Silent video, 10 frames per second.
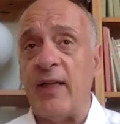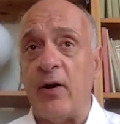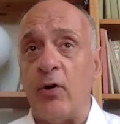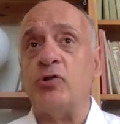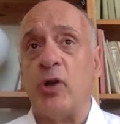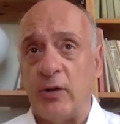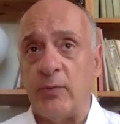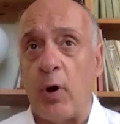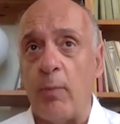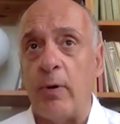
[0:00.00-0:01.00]
that also had
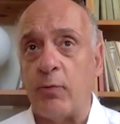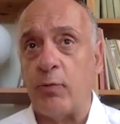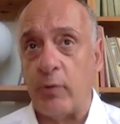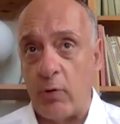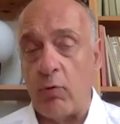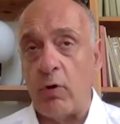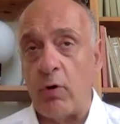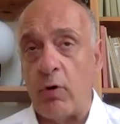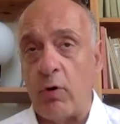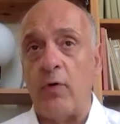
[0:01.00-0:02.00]
problems with the rule
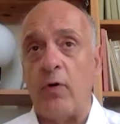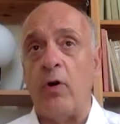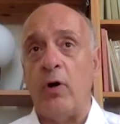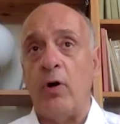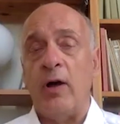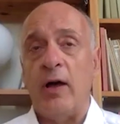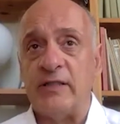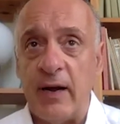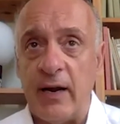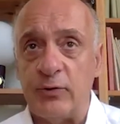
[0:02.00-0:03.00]
of law,
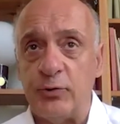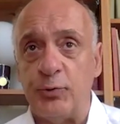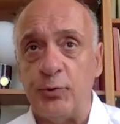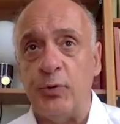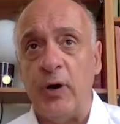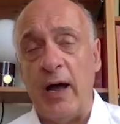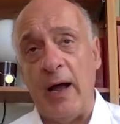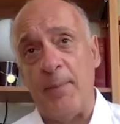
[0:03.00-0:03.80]
similar to